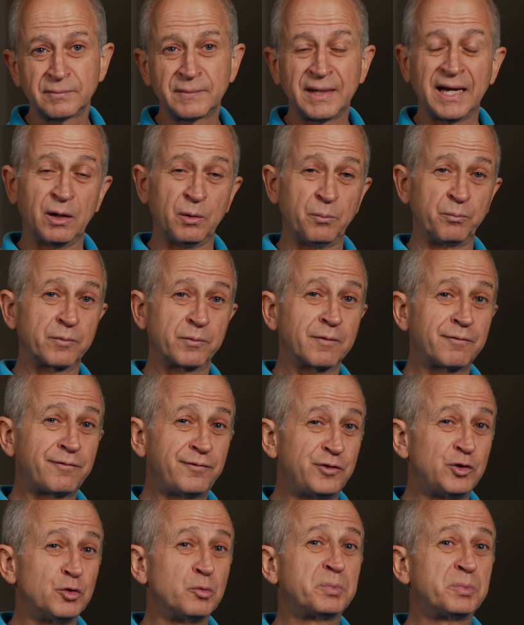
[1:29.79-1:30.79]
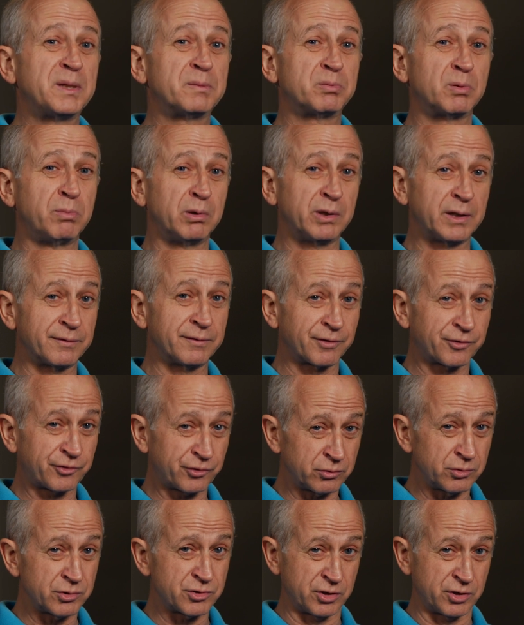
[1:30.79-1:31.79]
Now, few people believe a
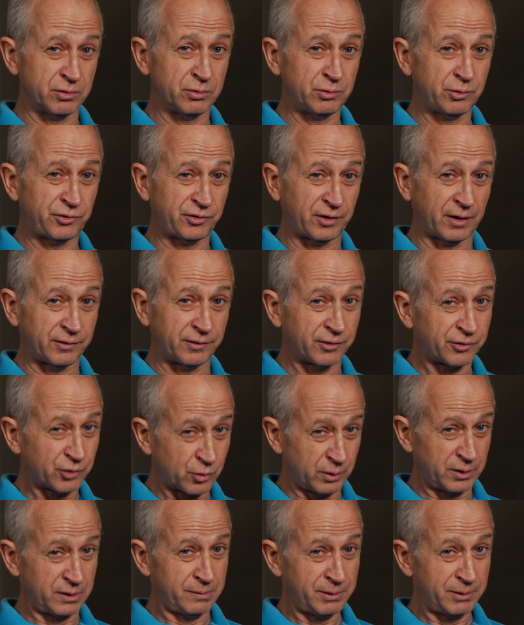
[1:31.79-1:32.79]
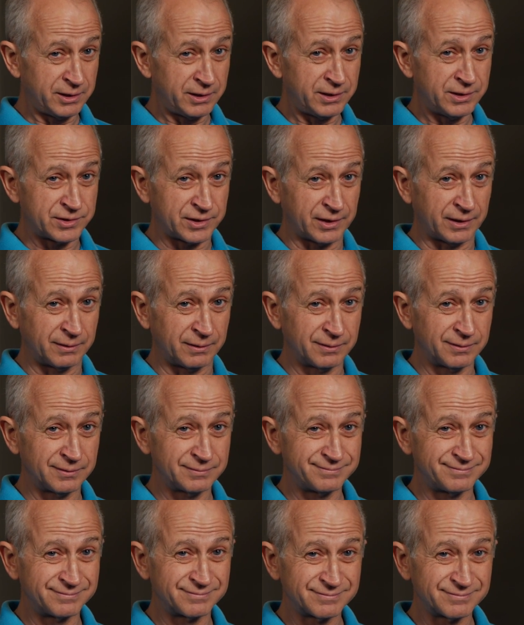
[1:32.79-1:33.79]
surgeon who says it's going to be easy.
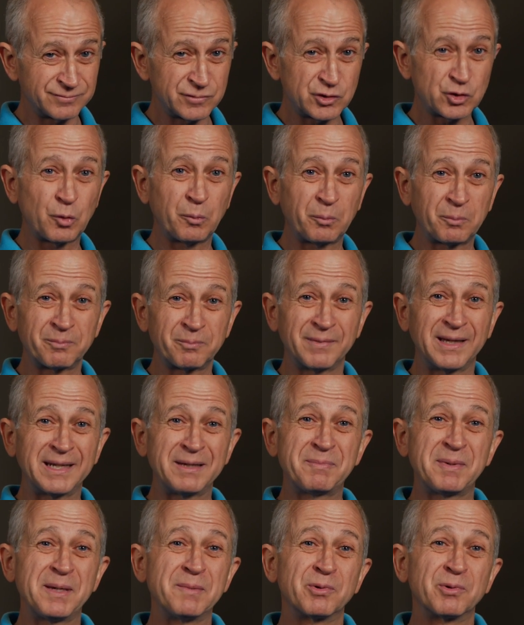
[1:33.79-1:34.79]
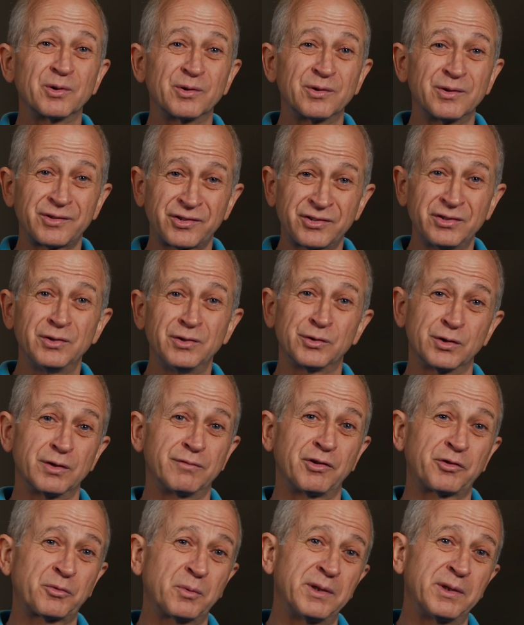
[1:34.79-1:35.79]
So many people are still
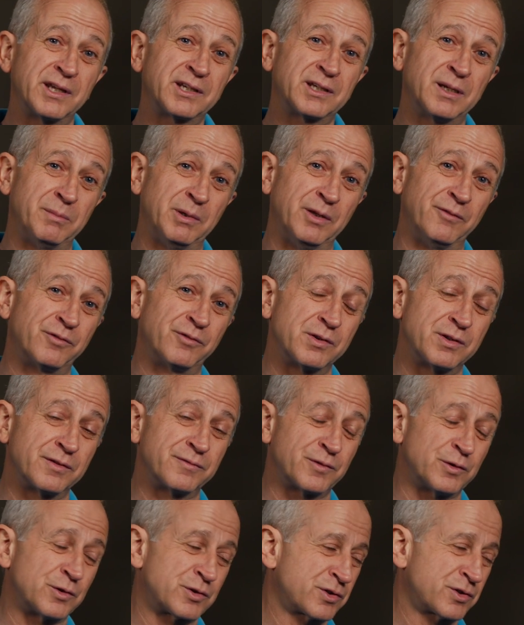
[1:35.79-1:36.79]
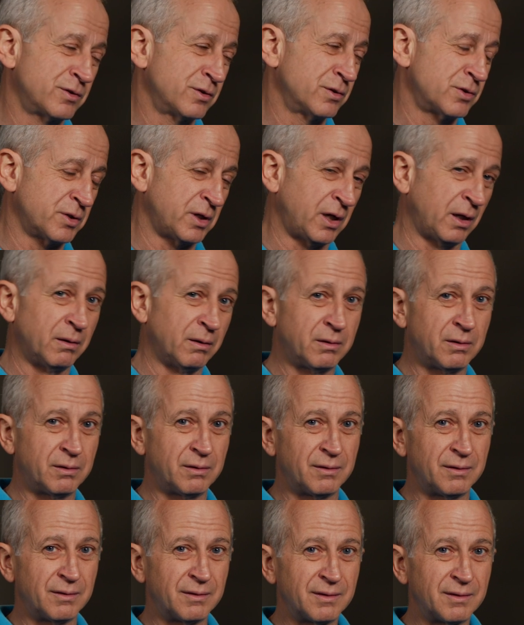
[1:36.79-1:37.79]
nervous when they come in for their first surgery.
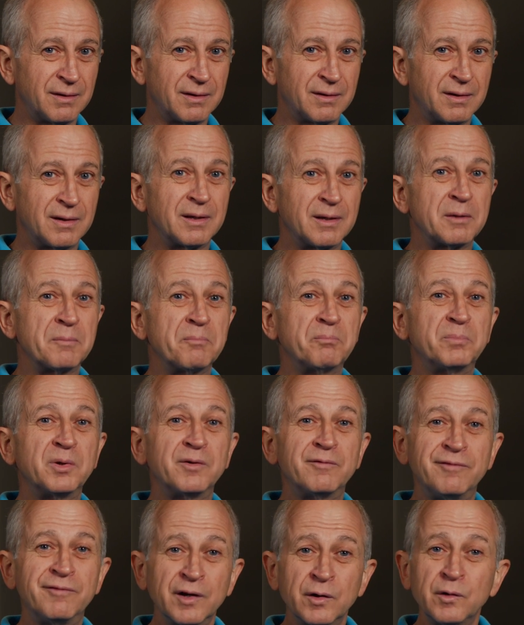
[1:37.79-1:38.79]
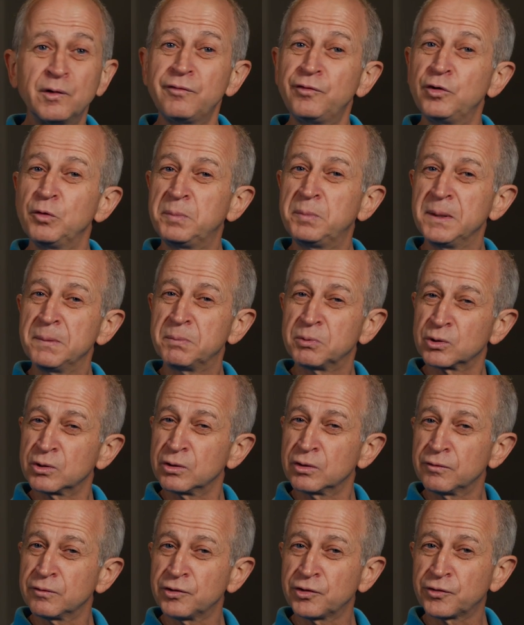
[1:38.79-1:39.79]
But very few people
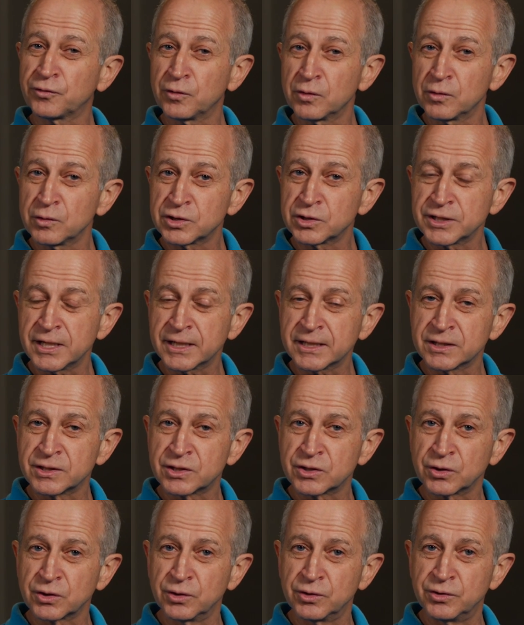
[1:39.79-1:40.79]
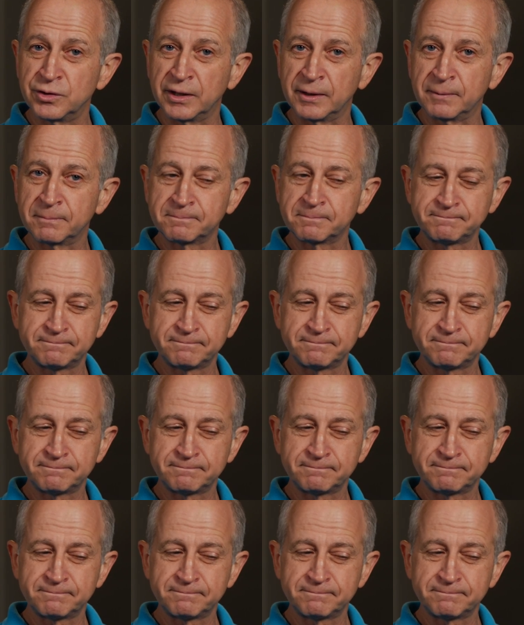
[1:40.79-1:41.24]
are nervous for their second surgery.